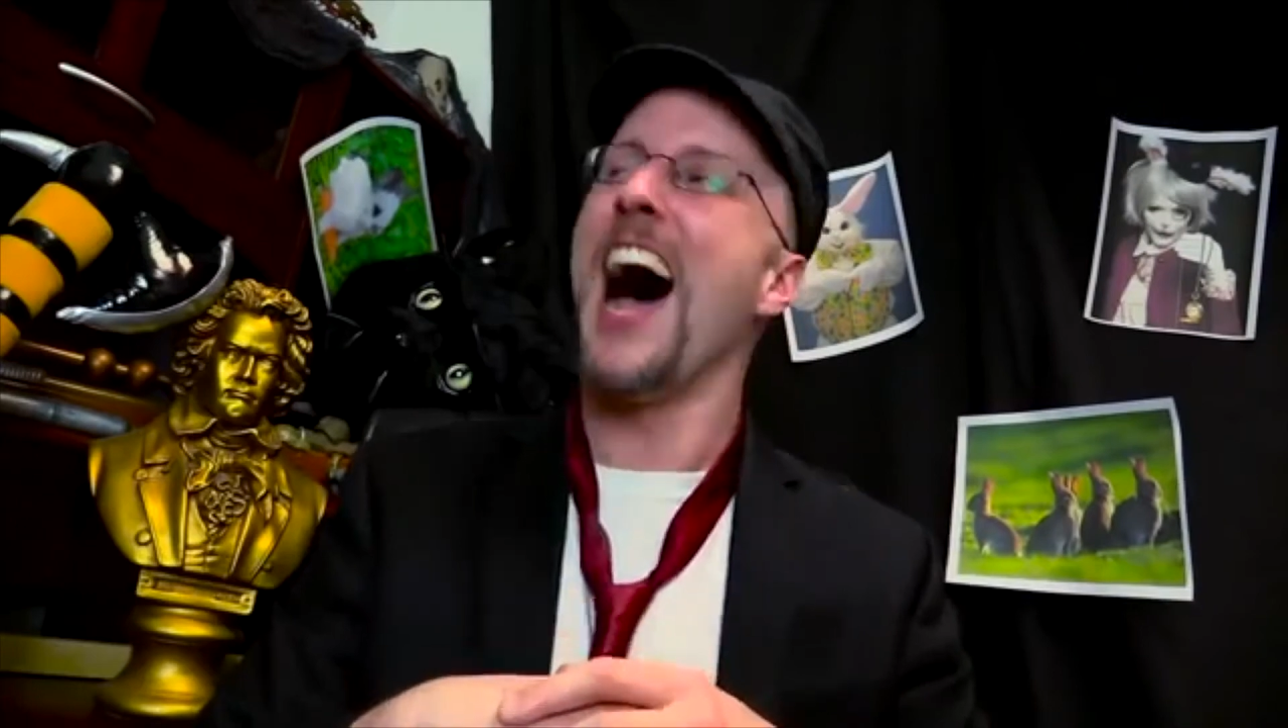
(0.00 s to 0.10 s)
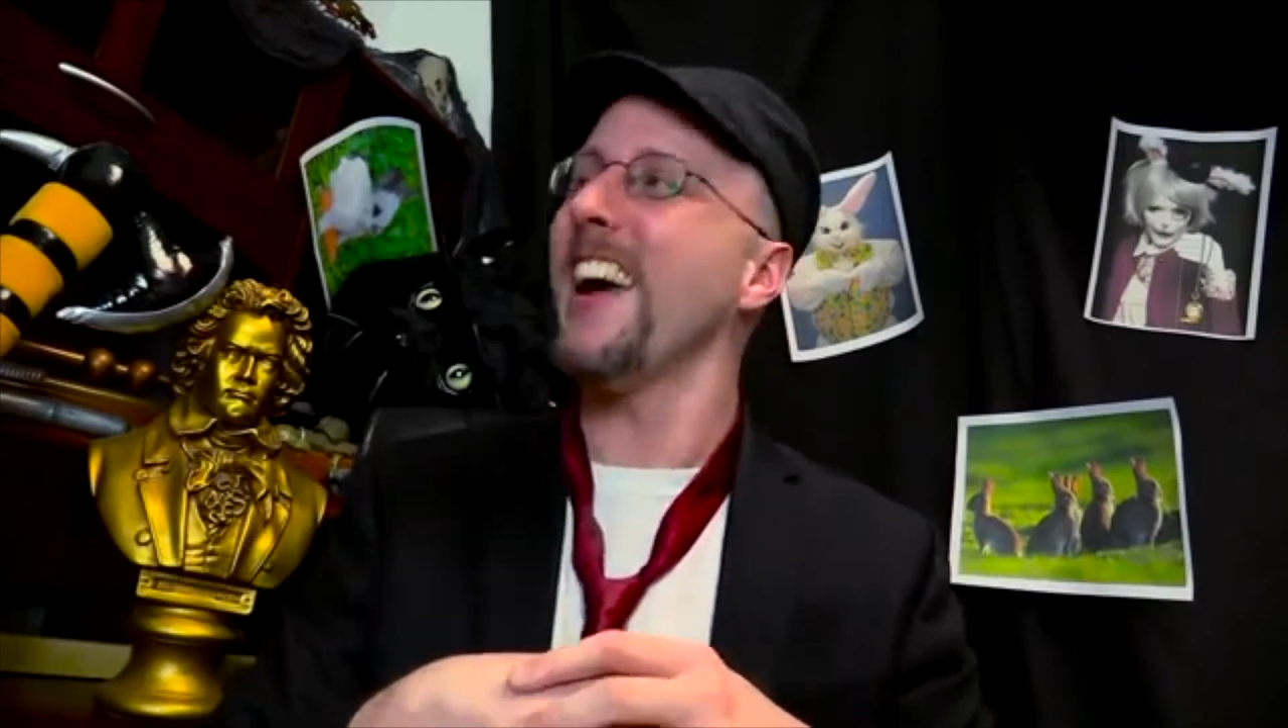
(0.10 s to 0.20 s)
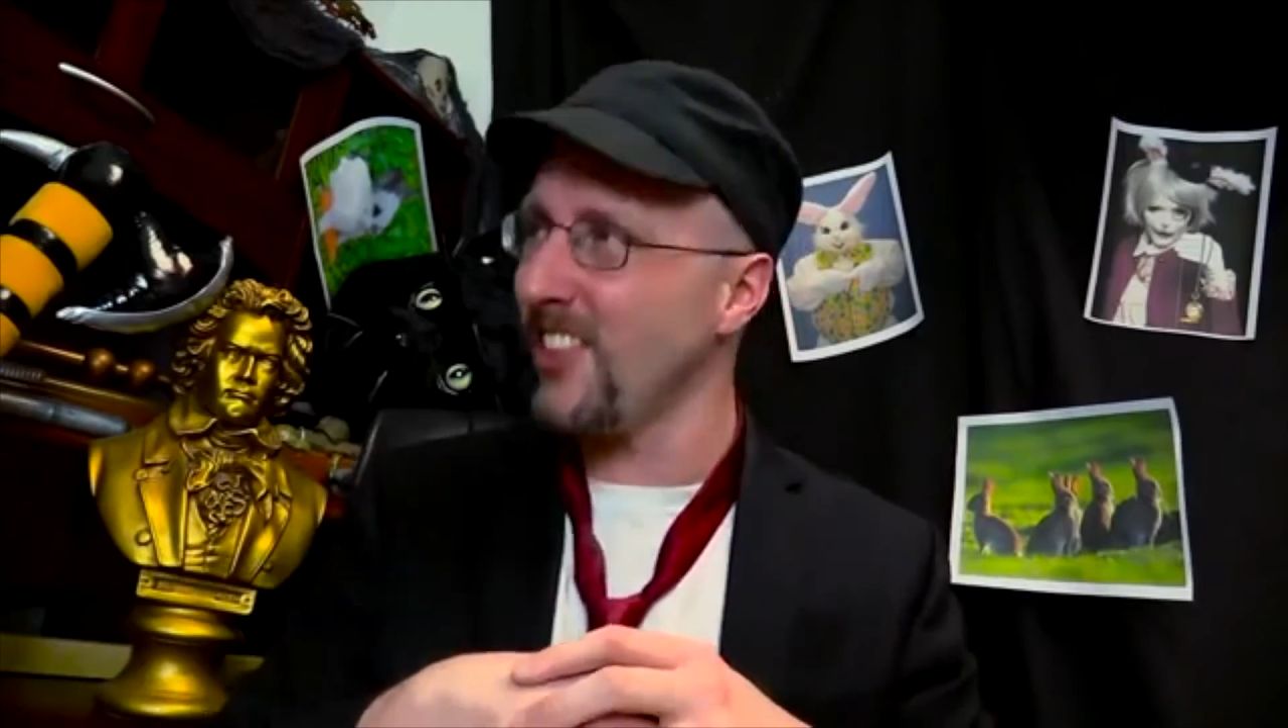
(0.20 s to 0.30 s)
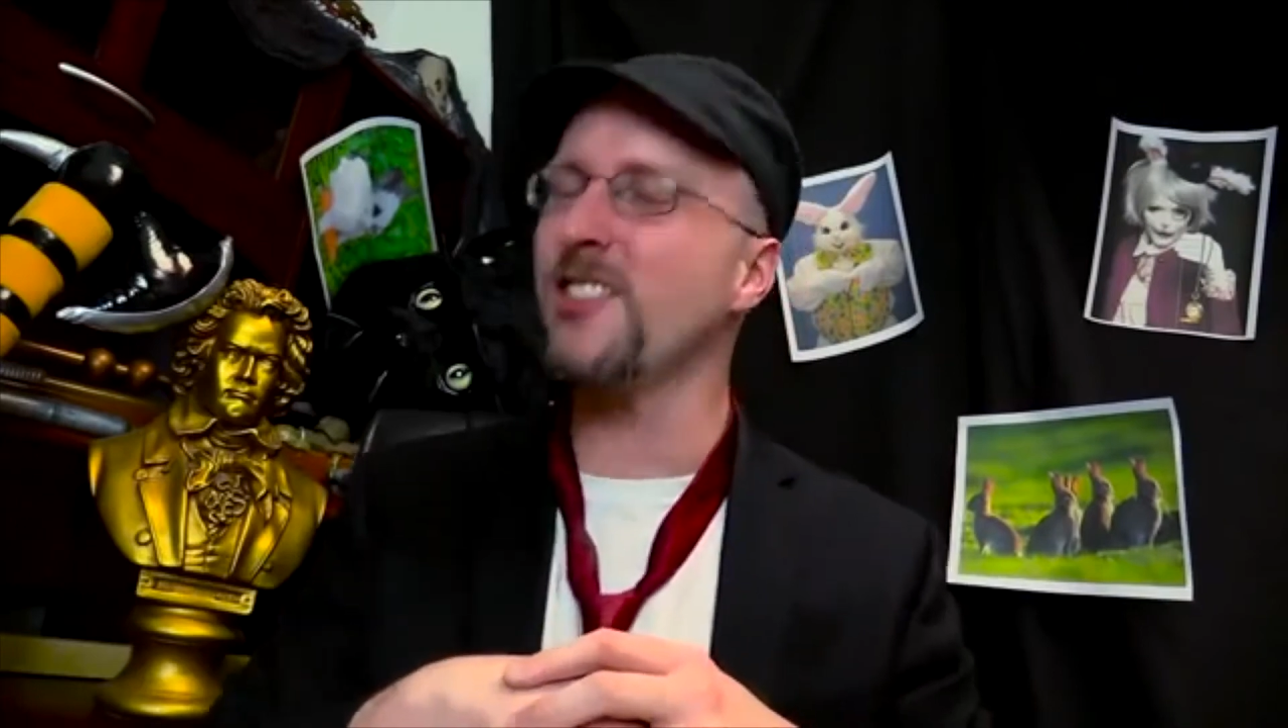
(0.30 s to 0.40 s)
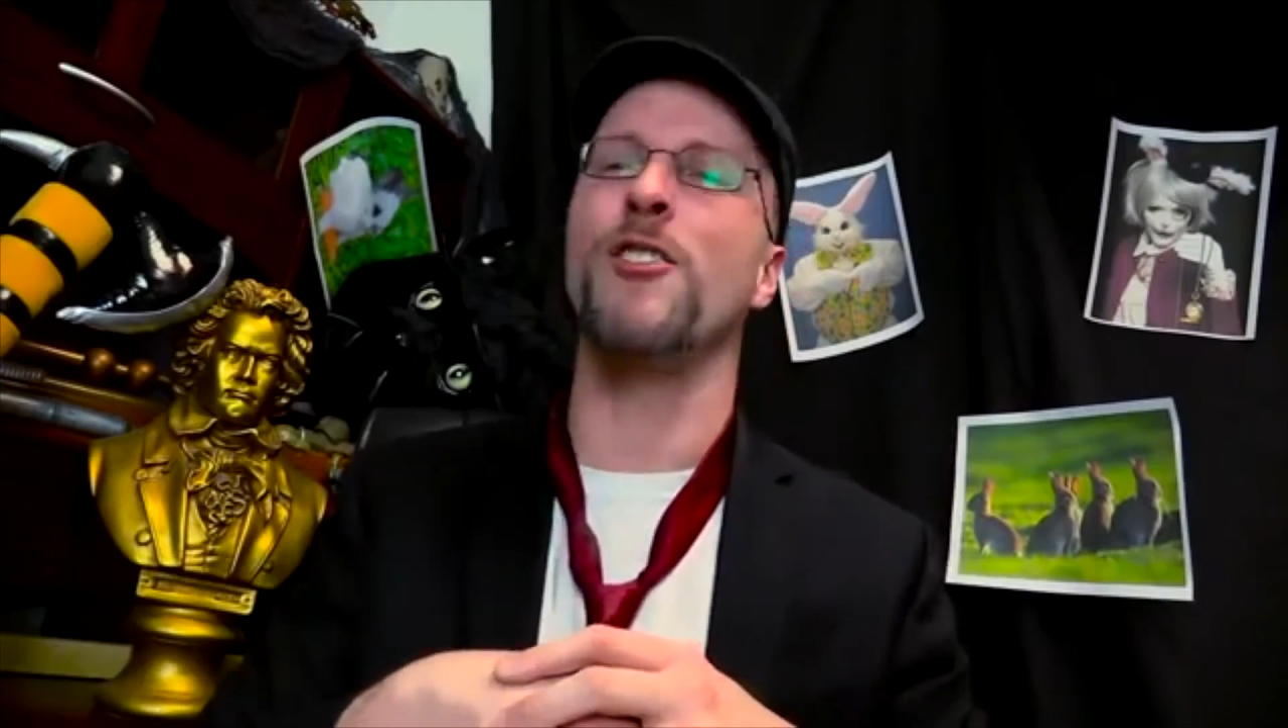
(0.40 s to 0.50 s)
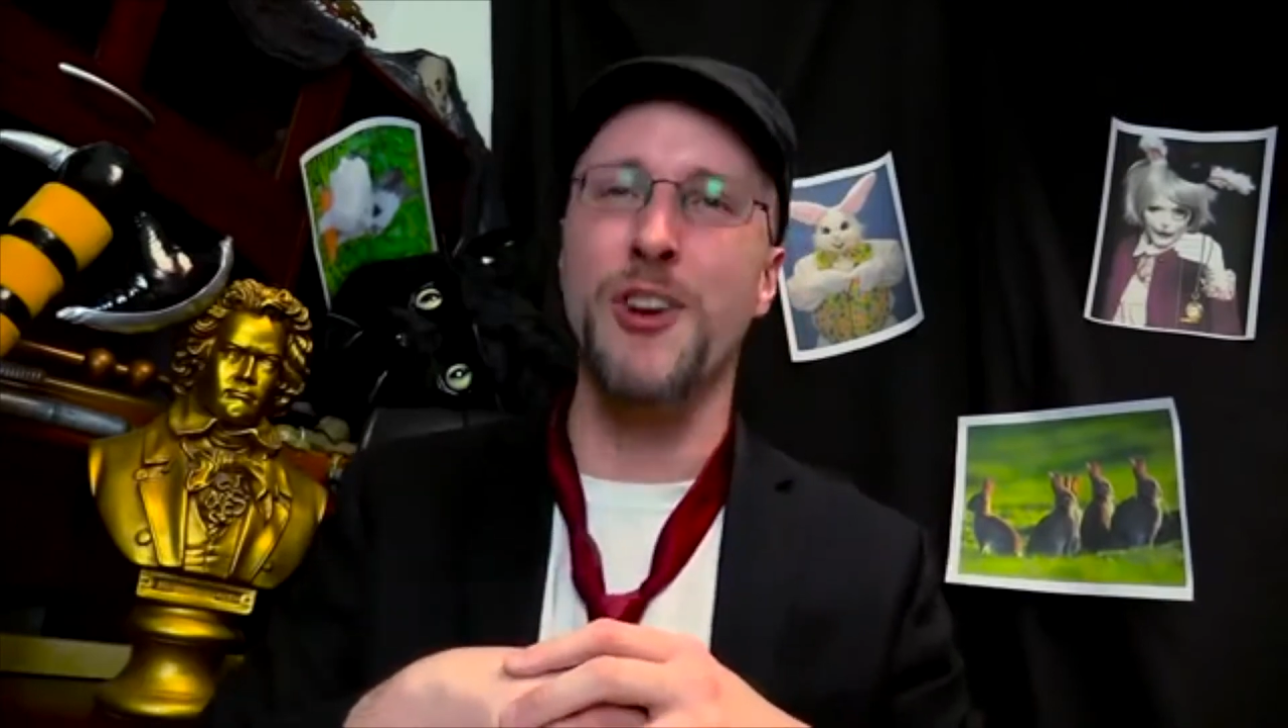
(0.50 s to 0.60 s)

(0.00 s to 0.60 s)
I think the